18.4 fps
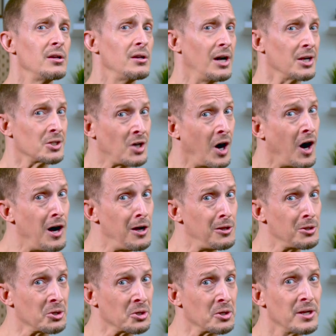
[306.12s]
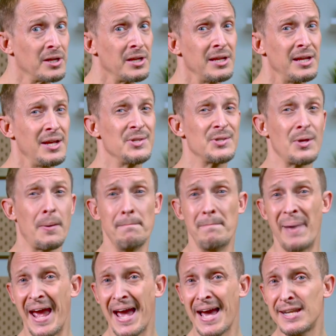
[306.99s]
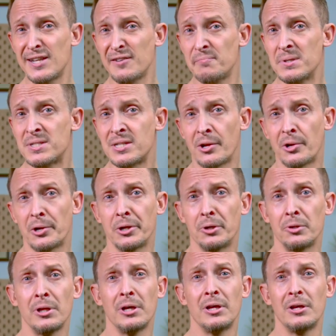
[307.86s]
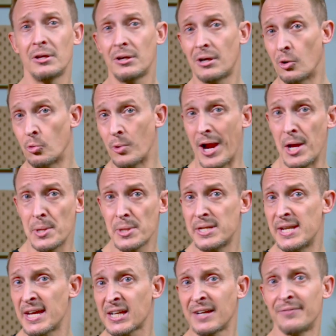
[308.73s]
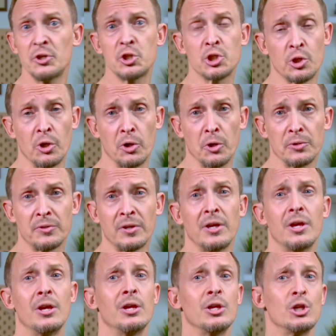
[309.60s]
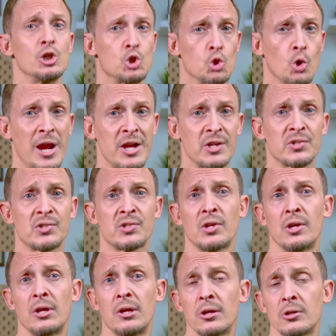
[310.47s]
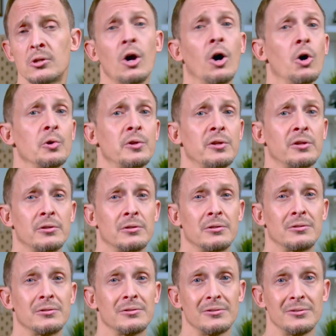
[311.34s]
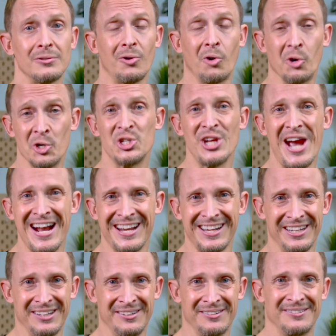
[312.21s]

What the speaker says: a collar is a band of material around the neck of a shirt, dress, coat, or jacket.